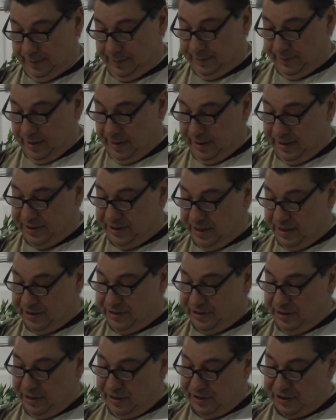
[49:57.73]
then he says,
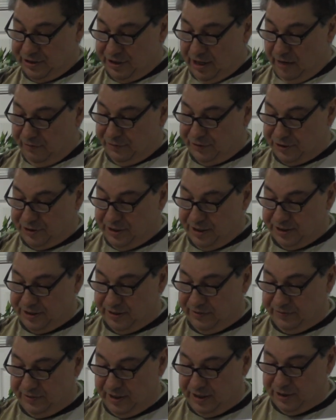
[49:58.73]
the unselfishness
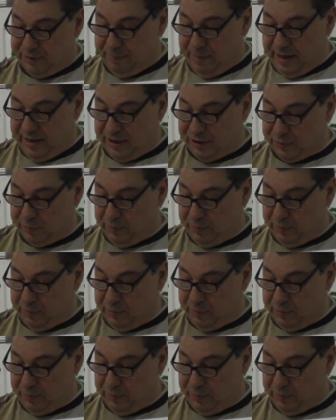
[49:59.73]
of these men as